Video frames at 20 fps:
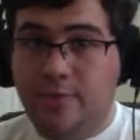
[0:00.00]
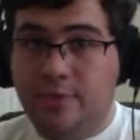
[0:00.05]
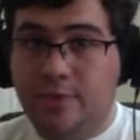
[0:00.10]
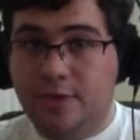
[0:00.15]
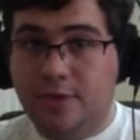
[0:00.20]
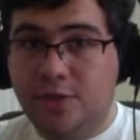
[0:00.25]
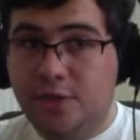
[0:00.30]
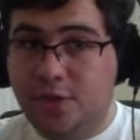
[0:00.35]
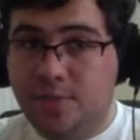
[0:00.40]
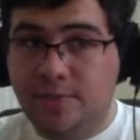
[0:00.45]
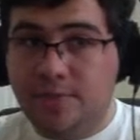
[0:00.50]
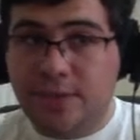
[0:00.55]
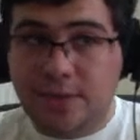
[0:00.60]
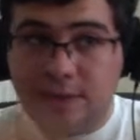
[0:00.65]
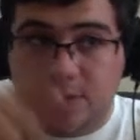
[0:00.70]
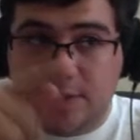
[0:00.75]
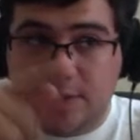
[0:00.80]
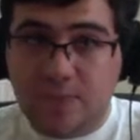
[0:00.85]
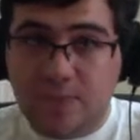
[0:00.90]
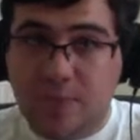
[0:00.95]
there should be
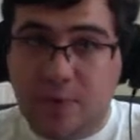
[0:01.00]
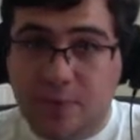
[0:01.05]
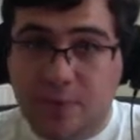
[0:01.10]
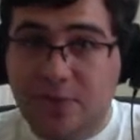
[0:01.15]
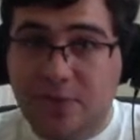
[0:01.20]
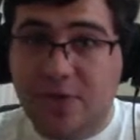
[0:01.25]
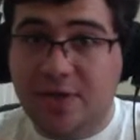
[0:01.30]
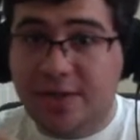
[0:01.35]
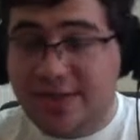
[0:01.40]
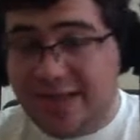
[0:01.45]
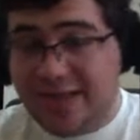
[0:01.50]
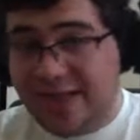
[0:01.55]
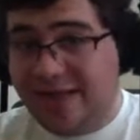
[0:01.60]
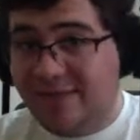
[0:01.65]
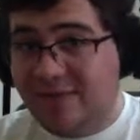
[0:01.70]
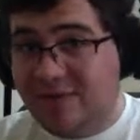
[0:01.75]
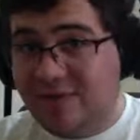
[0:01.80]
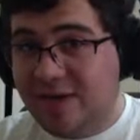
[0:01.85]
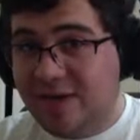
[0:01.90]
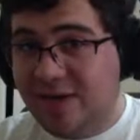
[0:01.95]
somewhere where you can like
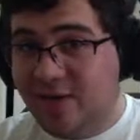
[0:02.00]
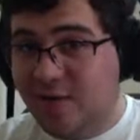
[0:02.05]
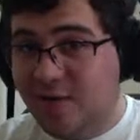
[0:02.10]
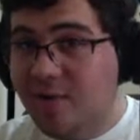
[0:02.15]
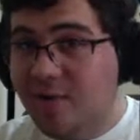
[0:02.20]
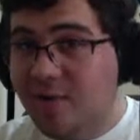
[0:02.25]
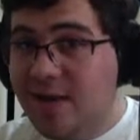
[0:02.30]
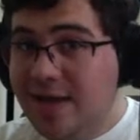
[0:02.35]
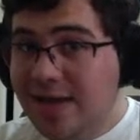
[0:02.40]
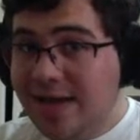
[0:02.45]
a video.